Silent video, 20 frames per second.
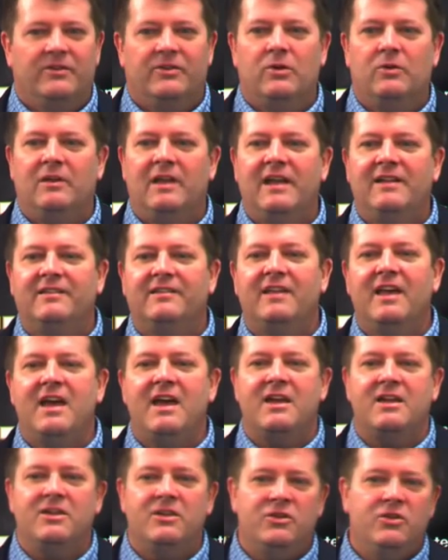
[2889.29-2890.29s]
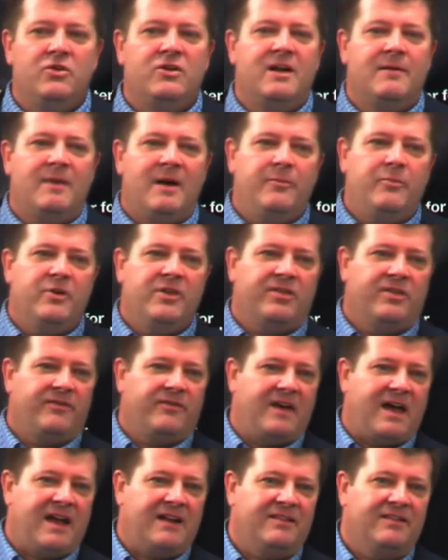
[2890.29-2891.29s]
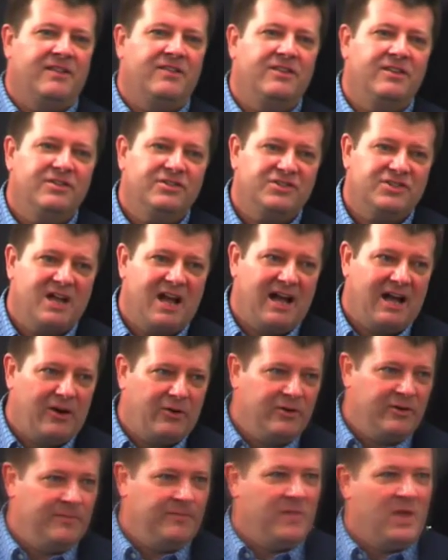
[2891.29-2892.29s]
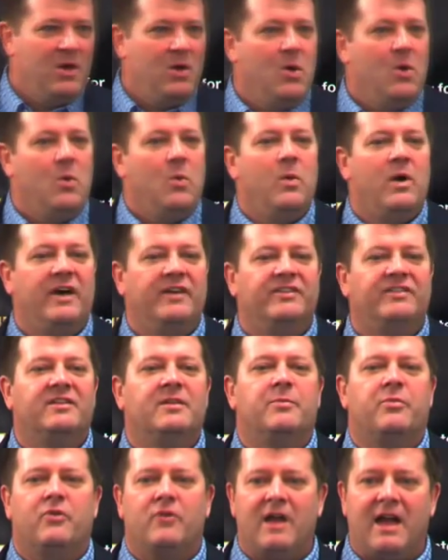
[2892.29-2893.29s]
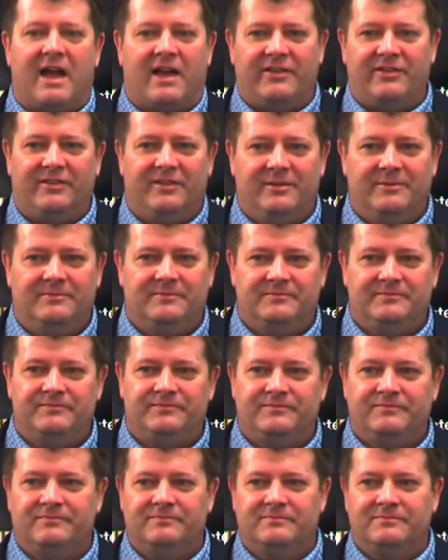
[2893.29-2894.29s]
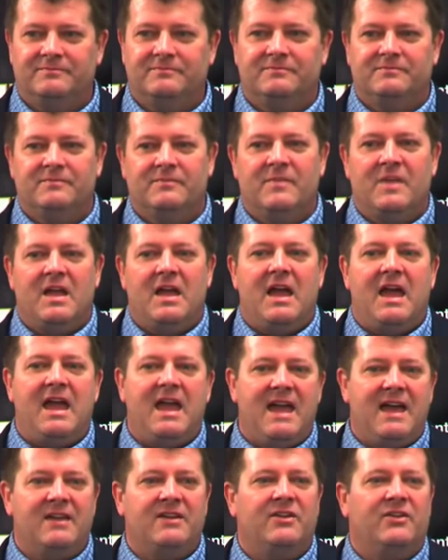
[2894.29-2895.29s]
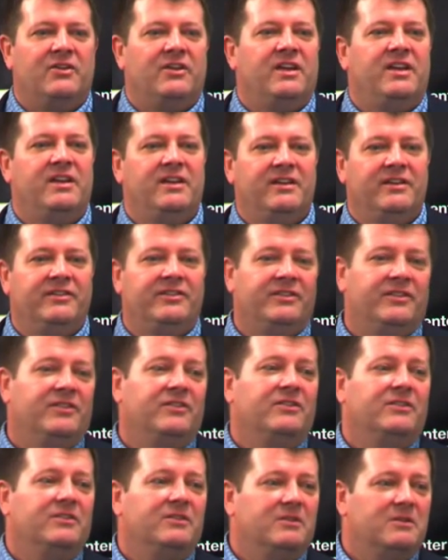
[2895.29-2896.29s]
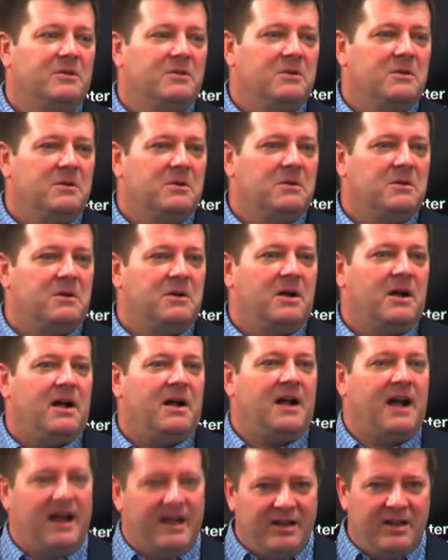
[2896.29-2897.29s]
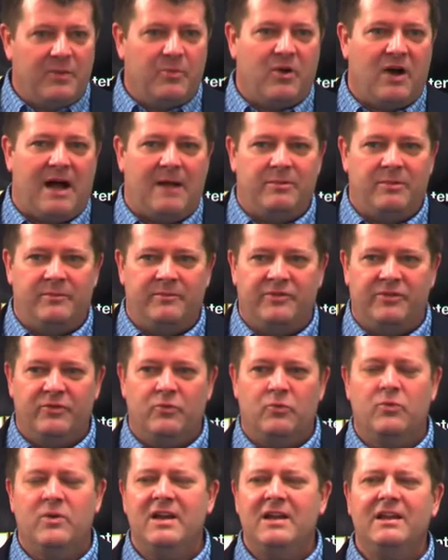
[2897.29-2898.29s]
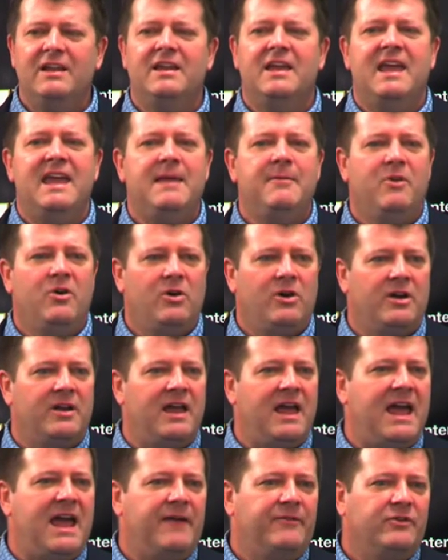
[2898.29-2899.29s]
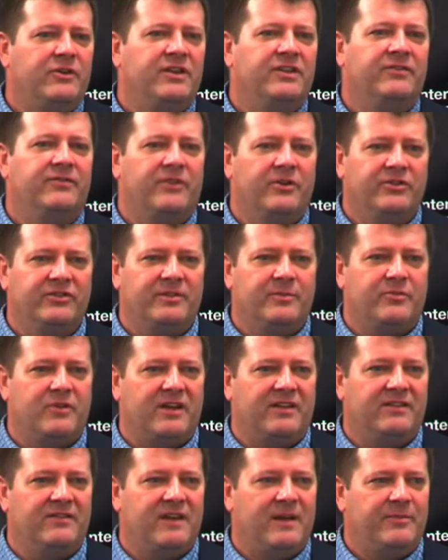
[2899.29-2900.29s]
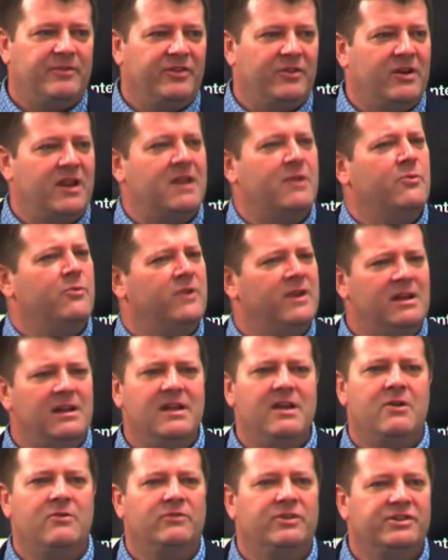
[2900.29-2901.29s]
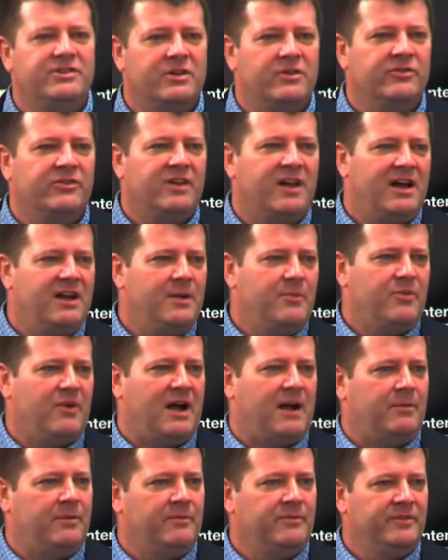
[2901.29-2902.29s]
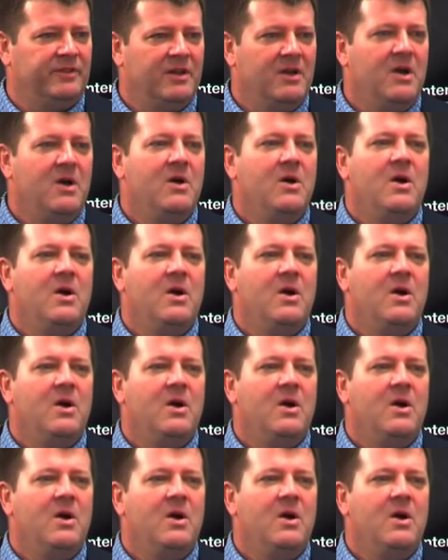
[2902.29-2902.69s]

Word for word: So let's say you come up with the fact that this child was depressed and his conduct problems really came on after his first depressive episode, and he really only shows conduct problems,